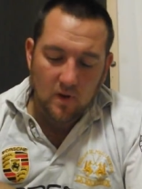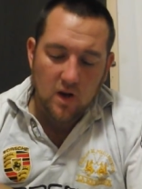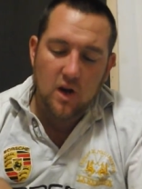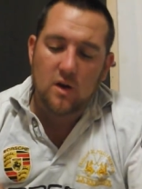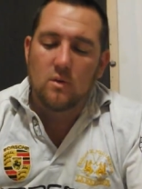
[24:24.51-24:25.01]

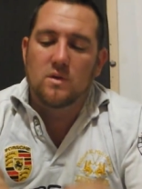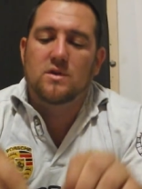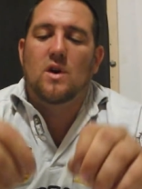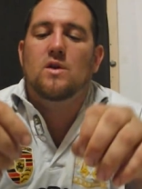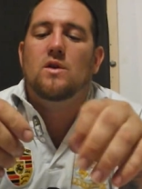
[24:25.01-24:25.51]
you can
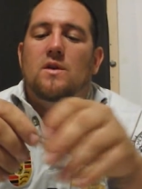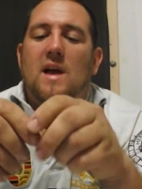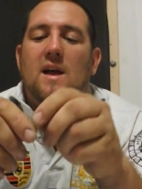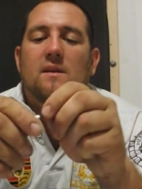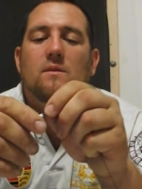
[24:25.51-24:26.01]
also do
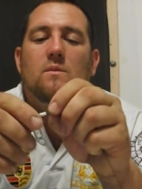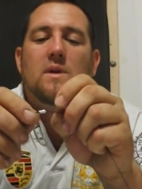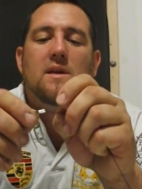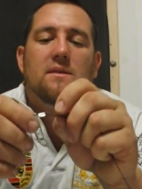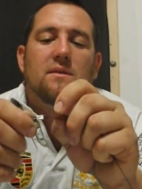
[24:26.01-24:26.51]
that
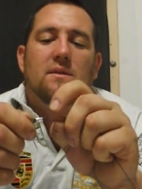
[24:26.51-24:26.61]
with